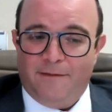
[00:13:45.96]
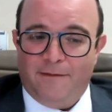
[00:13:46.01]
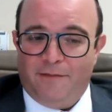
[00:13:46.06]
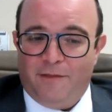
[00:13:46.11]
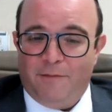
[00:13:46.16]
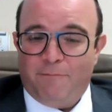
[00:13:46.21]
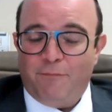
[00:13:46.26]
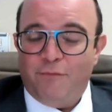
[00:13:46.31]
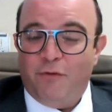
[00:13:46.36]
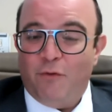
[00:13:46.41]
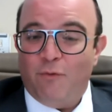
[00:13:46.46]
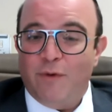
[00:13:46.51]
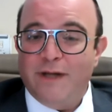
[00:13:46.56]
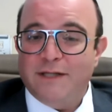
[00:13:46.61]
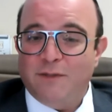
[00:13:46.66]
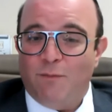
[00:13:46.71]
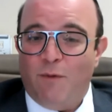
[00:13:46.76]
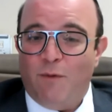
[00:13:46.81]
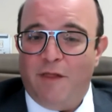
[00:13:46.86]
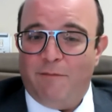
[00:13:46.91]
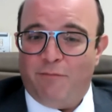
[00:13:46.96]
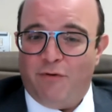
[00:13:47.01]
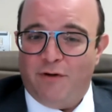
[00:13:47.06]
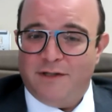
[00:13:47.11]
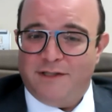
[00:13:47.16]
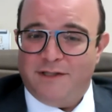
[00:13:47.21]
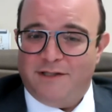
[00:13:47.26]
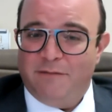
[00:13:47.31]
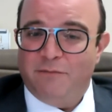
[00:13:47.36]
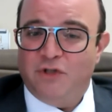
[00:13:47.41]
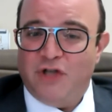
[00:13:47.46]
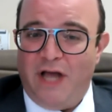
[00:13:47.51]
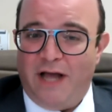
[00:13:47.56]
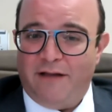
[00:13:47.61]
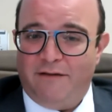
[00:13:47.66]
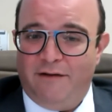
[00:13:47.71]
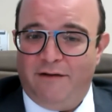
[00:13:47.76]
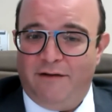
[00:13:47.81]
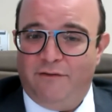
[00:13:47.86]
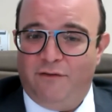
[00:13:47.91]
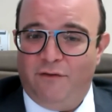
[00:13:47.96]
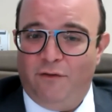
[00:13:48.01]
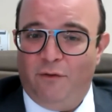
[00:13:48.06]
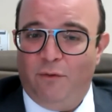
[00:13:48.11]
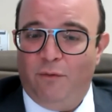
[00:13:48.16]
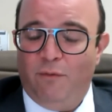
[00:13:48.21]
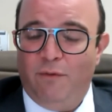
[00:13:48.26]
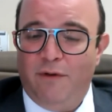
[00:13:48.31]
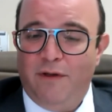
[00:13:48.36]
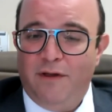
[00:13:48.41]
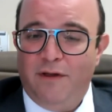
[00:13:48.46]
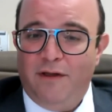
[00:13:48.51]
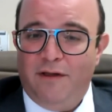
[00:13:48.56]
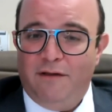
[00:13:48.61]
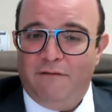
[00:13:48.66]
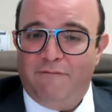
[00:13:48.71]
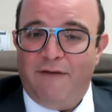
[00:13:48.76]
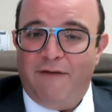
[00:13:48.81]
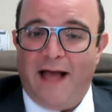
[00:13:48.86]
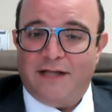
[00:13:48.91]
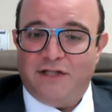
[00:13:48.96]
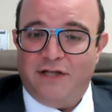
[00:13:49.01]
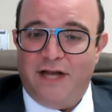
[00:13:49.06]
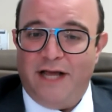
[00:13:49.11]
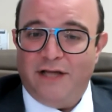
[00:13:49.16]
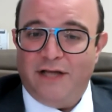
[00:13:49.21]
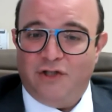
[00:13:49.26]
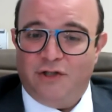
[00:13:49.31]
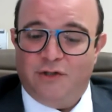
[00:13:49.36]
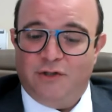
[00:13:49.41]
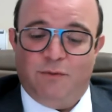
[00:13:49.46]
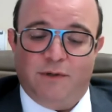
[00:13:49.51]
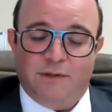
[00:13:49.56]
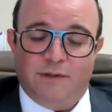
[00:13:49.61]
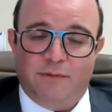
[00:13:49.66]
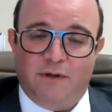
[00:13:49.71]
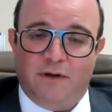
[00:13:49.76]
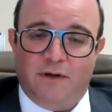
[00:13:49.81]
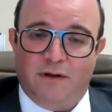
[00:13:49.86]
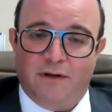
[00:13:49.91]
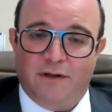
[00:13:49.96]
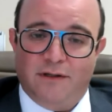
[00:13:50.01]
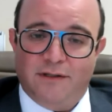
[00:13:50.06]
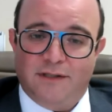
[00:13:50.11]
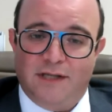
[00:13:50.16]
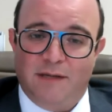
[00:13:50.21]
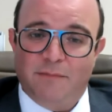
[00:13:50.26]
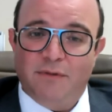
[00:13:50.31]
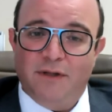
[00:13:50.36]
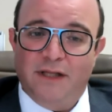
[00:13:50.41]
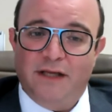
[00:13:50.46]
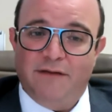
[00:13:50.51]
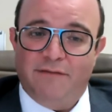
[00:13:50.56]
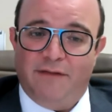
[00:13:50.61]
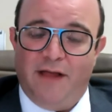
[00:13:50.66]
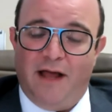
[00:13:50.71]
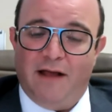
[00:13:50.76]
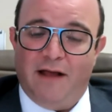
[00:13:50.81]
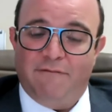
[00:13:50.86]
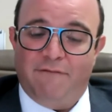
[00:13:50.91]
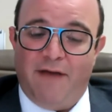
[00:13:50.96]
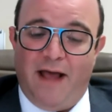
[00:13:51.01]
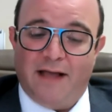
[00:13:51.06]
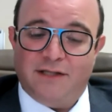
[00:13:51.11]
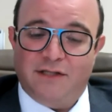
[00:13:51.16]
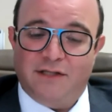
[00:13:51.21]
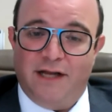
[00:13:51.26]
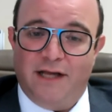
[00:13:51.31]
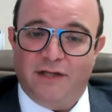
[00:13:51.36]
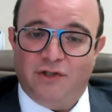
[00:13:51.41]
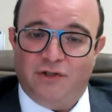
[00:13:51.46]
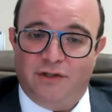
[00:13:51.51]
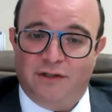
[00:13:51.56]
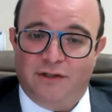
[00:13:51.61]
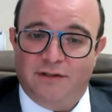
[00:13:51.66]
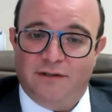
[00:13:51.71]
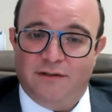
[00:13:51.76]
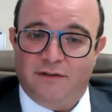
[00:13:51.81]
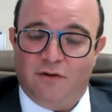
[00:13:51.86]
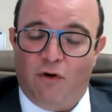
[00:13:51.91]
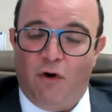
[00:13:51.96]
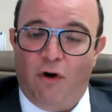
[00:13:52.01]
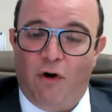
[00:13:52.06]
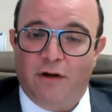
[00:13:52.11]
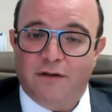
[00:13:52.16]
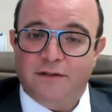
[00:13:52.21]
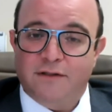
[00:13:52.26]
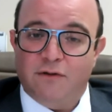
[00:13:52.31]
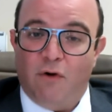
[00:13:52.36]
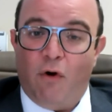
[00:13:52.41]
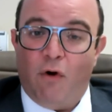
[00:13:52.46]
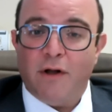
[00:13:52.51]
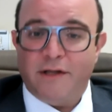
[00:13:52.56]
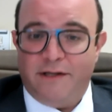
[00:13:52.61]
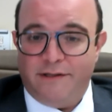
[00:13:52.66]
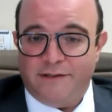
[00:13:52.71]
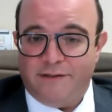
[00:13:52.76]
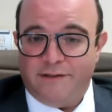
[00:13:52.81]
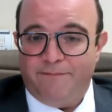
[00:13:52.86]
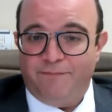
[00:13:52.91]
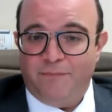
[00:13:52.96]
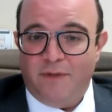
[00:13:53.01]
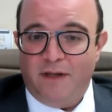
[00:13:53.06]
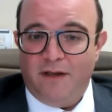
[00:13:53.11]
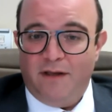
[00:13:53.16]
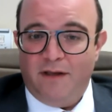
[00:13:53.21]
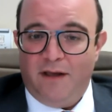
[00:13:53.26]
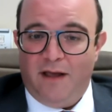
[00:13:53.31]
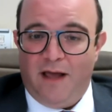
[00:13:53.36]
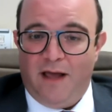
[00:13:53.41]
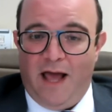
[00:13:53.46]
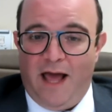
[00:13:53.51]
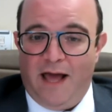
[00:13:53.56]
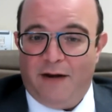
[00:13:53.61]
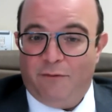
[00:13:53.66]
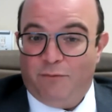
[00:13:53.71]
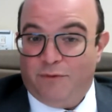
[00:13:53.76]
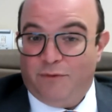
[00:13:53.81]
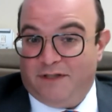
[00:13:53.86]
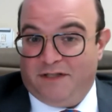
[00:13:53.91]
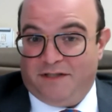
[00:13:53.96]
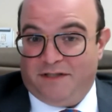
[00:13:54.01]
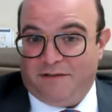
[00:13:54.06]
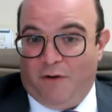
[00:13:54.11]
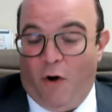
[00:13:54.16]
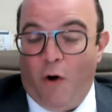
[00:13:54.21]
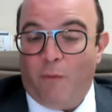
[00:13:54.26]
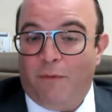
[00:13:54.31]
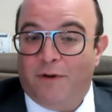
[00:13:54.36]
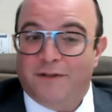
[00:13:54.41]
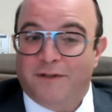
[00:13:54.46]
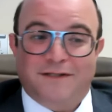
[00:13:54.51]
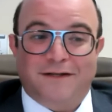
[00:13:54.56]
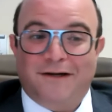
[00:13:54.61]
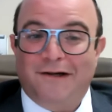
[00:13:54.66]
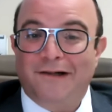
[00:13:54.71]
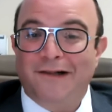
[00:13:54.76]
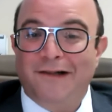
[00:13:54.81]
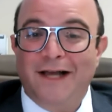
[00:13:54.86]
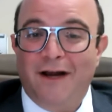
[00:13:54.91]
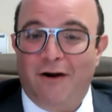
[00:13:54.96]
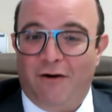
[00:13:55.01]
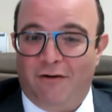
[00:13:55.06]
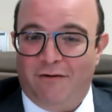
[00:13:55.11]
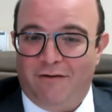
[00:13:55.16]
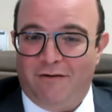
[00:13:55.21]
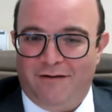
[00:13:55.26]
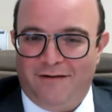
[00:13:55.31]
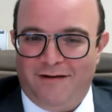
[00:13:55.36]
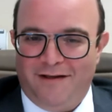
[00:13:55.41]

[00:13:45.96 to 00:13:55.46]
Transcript: the reason why the person objected to vaccinations was because he believed that vaccinations caused autism. And it was almost clear